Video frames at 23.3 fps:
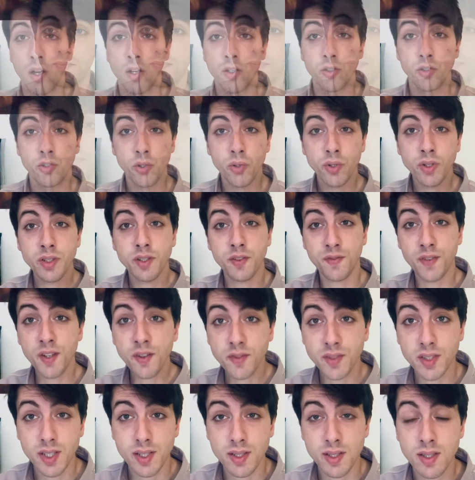During the
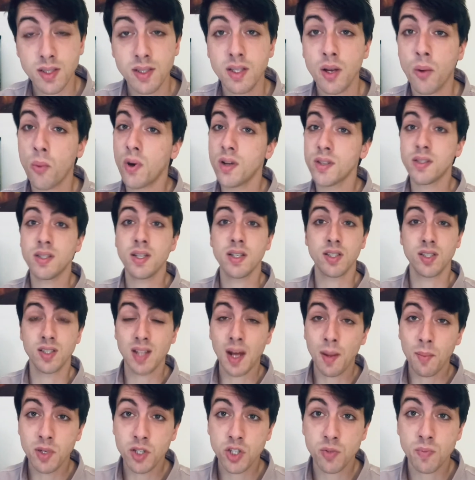50s, there was the
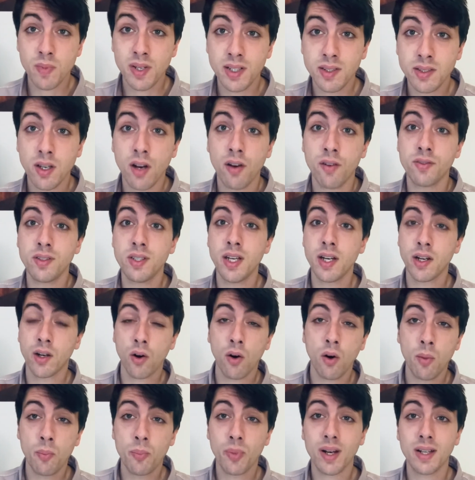establishment of the
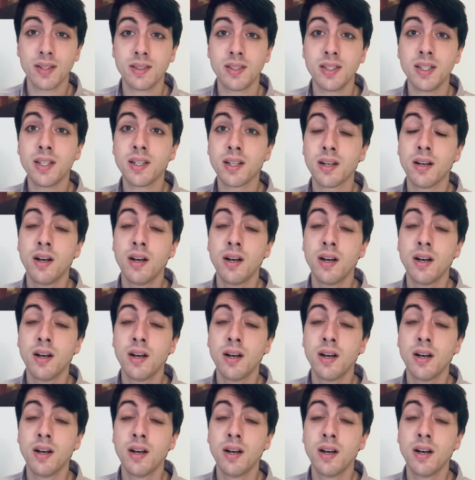École pratique